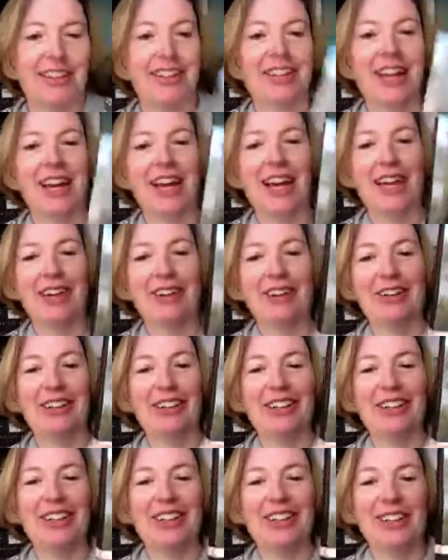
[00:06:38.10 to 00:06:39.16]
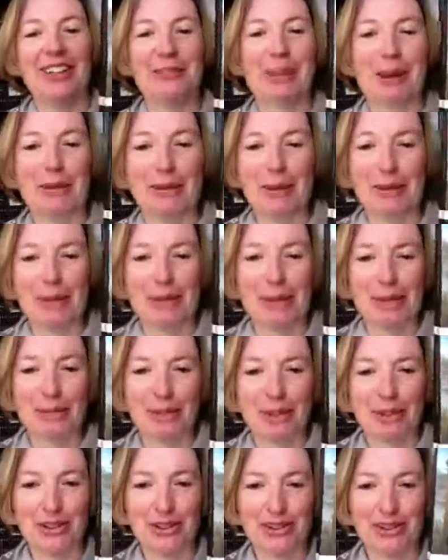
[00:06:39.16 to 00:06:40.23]
Now, this might be a bit
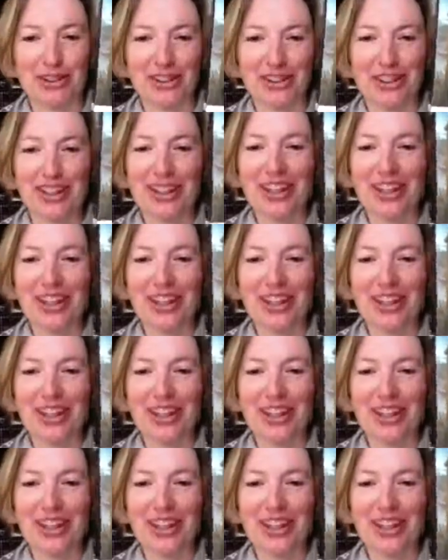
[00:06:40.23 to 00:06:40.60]
ambitious.